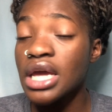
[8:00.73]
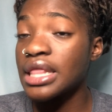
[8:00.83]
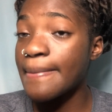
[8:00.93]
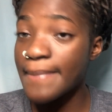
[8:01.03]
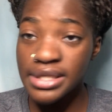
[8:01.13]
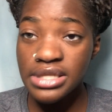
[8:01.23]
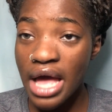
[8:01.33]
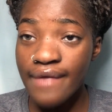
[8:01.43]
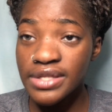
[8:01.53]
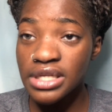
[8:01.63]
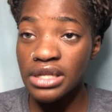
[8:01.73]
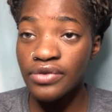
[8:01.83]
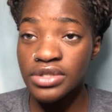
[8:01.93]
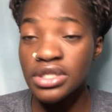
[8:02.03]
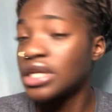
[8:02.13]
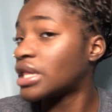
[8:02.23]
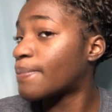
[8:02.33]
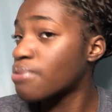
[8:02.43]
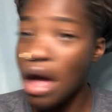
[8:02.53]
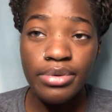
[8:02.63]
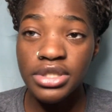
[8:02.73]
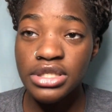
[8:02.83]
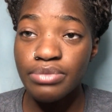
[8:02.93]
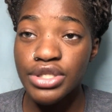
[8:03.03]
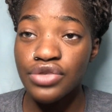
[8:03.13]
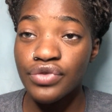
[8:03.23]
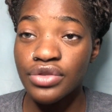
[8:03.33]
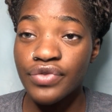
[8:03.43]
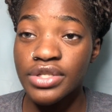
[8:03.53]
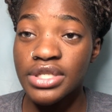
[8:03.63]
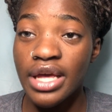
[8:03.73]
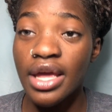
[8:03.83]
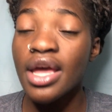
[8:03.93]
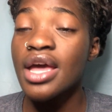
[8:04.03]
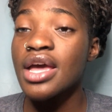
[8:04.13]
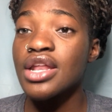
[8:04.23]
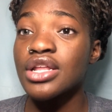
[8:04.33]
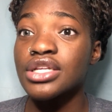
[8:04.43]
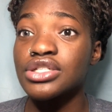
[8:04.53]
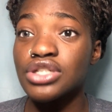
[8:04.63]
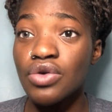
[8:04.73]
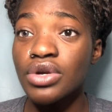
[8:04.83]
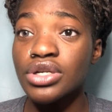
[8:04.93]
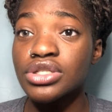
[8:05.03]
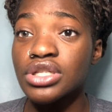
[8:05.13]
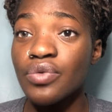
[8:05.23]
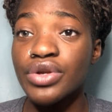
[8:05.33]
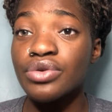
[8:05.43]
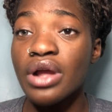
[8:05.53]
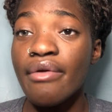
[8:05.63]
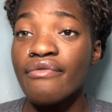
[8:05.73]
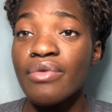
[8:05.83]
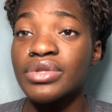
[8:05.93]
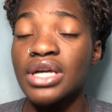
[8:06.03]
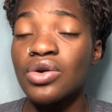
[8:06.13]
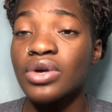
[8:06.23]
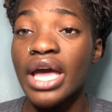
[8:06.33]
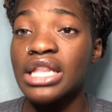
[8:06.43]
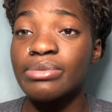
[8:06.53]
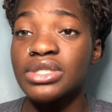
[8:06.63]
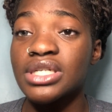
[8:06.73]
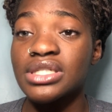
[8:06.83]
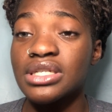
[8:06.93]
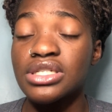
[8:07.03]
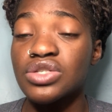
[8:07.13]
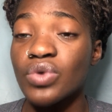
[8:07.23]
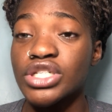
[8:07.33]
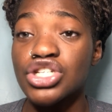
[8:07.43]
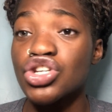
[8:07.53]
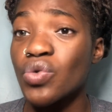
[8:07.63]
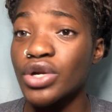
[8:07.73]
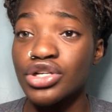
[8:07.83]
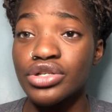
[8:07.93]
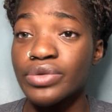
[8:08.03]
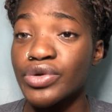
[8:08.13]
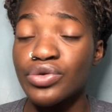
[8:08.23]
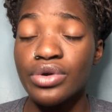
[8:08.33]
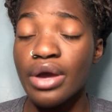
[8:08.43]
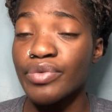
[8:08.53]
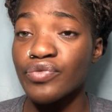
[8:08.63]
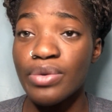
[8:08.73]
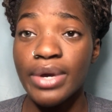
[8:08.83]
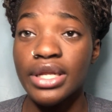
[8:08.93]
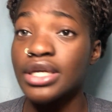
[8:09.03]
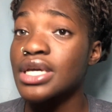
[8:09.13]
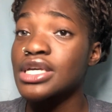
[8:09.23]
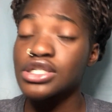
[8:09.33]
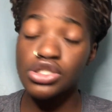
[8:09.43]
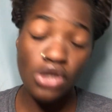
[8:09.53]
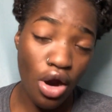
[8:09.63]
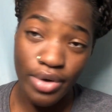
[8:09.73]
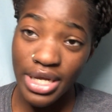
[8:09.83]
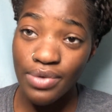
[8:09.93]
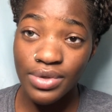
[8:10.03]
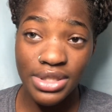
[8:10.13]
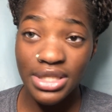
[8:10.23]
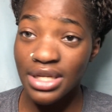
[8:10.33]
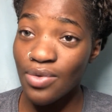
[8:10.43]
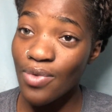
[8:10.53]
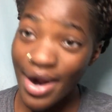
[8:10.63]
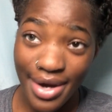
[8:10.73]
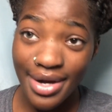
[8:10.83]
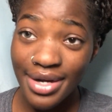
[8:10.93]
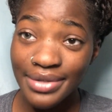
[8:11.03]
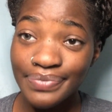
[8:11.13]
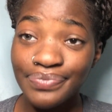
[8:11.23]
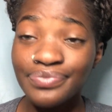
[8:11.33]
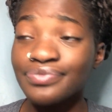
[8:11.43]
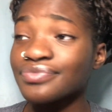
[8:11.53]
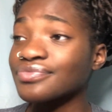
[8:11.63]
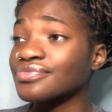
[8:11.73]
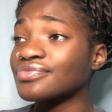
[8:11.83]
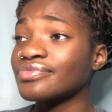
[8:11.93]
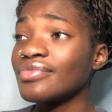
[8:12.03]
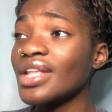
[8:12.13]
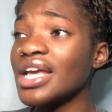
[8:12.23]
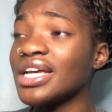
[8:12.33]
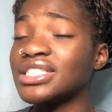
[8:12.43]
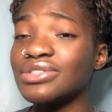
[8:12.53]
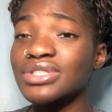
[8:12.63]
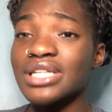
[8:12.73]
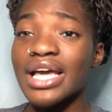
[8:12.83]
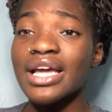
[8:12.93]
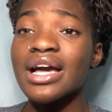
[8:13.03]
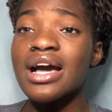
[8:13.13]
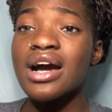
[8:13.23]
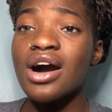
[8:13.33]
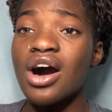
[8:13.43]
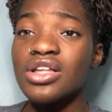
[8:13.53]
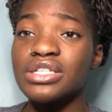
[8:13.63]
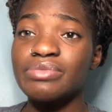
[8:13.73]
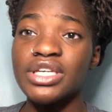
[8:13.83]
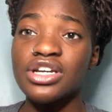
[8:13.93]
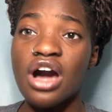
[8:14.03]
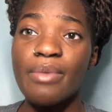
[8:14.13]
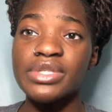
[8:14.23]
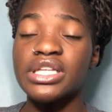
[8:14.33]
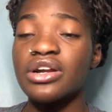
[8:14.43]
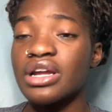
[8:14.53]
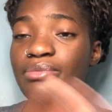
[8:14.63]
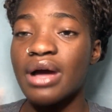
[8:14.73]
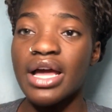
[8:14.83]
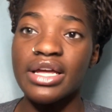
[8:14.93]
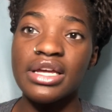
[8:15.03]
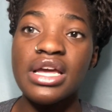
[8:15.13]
they must not have a television. And they probably just met you for the first day, because no one understood where you were coming from with that whole Caleb and Justine situation. No one understood where you were coming from, honey. Sorry, it wasn't gonna work. And she was like, all these mean comments that are in my